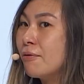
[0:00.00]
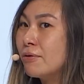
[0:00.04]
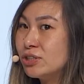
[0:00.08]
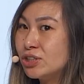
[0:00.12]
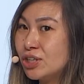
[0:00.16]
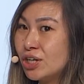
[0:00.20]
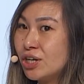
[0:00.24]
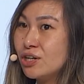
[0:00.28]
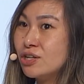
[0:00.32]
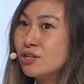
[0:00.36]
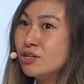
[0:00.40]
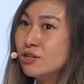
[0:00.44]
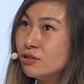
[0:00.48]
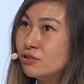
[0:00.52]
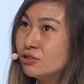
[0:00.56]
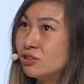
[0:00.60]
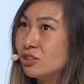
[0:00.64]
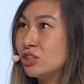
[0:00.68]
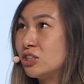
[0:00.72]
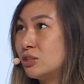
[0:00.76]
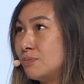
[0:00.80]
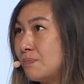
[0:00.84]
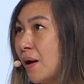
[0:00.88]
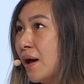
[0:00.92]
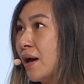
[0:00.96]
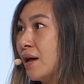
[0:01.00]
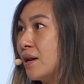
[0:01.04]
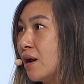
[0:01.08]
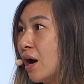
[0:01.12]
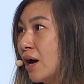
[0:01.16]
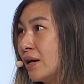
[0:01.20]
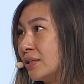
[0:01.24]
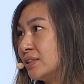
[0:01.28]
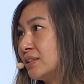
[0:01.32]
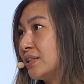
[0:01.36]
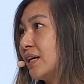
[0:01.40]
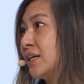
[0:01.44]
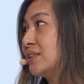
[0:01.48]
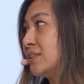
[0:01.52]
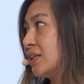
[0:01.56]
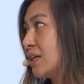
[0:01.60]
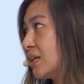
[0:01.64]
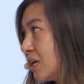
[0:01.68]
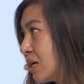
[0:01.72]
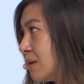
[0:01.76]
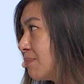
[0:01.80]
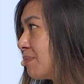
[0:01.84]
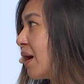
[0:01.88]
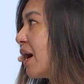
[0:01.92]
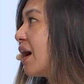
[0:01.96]
which I could use to spend on sites like
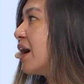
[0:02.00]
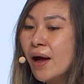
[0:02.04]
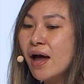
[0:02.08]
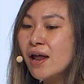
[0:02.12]
eBay.